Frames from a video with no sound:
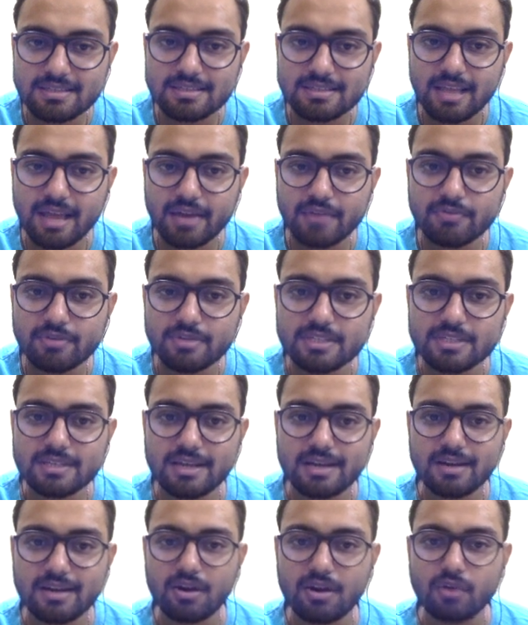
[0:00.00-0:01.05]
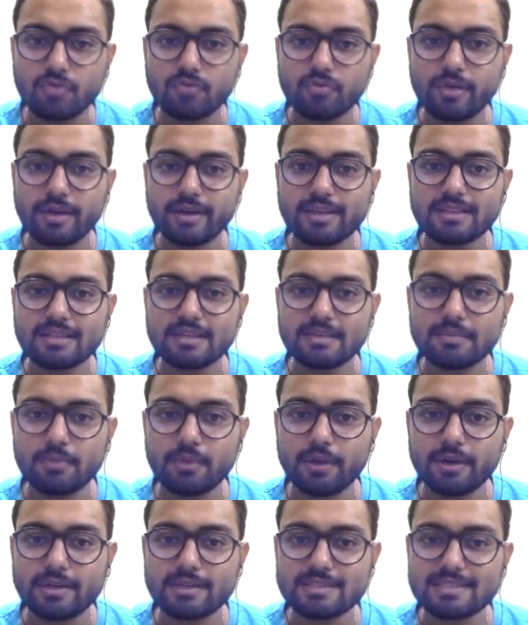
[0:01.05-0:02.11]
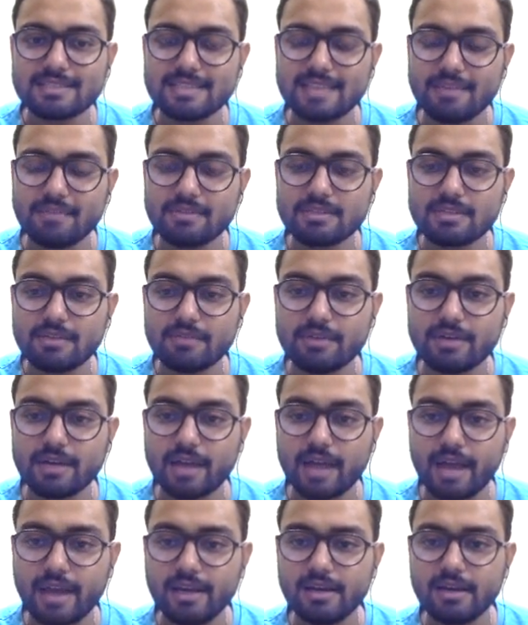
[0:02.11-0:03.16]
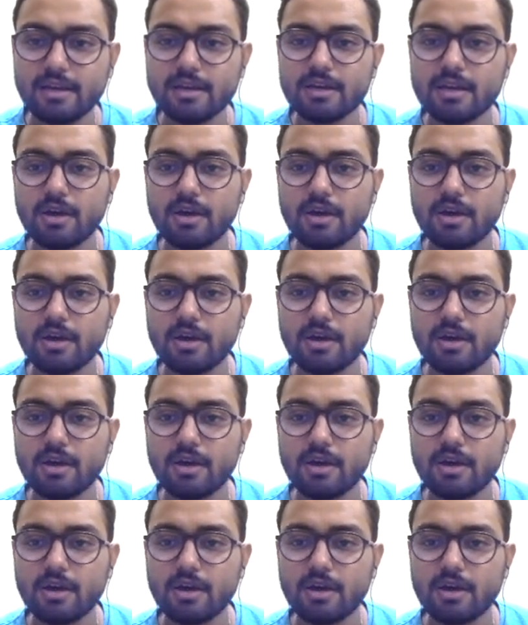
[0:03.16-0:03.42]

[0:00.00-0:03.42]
line, which is at around 23.779.